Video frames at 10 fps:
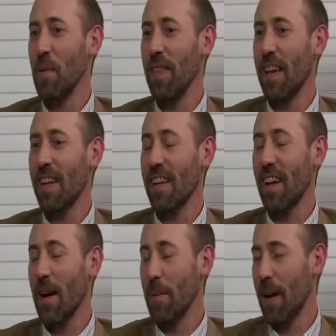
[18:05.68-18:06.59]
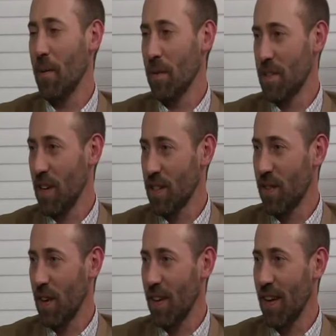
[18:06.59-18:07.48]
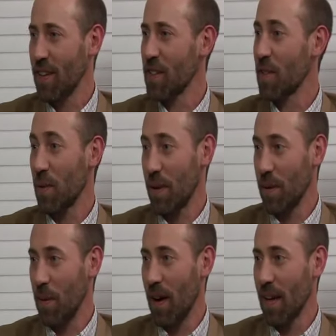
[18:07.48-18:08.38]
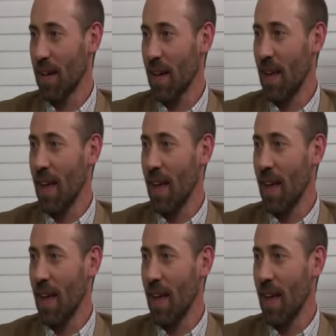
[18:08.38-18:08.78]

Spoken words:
when they can come out with Josh Farley on a story walk